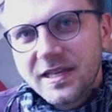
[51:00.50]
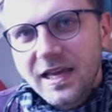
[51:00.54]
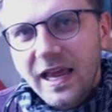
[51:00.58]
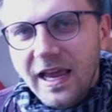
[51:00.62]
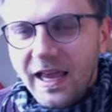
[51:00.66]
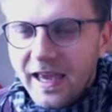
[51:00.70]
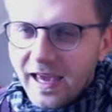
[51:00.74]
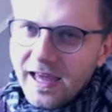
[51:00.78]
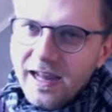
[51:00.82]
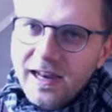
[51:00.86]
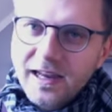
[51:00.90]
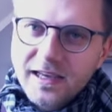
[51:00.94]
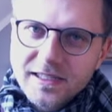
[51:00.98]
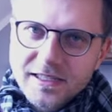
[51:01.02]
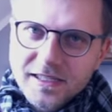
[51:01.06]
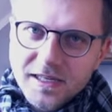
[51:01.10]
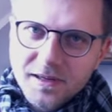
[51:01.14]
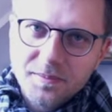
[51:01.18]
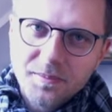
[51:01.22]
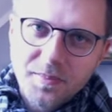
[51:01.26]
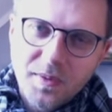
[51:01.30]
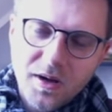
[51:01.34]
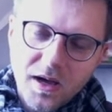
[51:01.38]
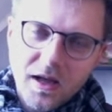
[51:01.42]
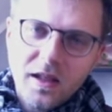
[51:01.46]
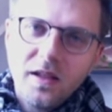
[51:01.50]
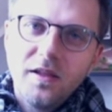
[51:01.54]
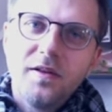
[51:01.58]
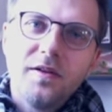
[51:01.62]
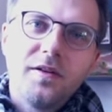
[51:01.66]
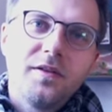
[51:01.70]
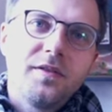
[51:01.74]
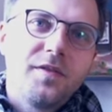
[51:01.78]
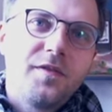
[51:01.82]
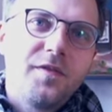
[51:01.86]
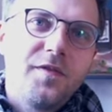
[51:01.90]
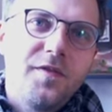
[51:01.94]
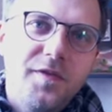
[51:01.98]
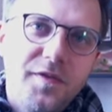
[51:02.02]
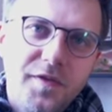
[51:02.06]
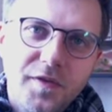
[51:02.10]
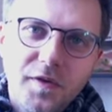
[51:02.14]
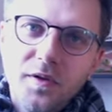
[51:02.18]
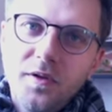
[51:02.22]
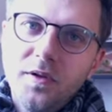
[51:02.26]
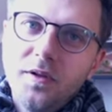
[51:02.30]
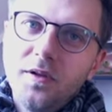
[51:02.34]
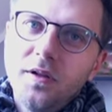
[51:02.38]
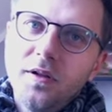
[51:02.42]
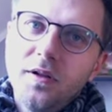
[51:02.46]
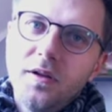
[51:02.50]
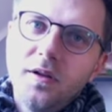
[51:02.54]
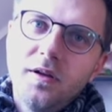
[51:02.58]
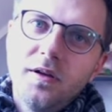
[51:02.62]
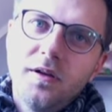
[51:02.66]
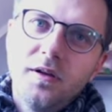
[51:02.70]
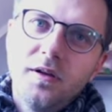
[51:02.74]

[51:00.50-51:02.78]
and getting some colorful